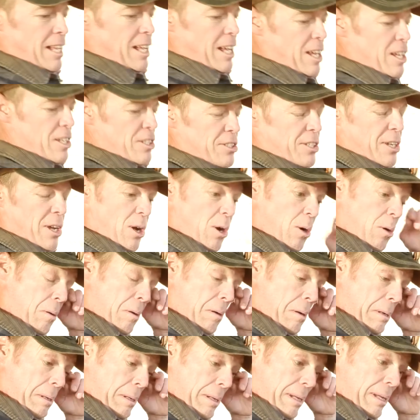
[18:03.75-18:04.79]
So
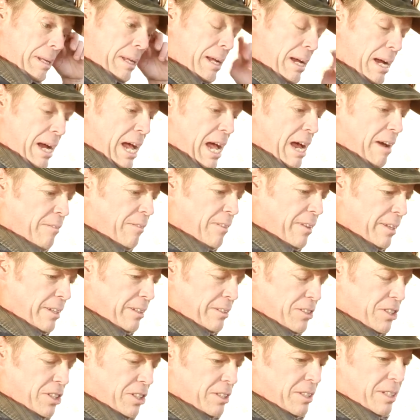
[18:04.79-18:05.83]
I have
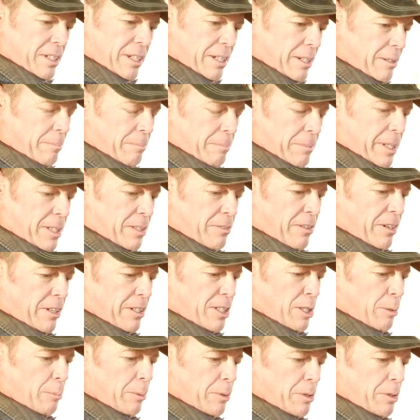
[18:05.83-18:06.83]
it's fairly simple,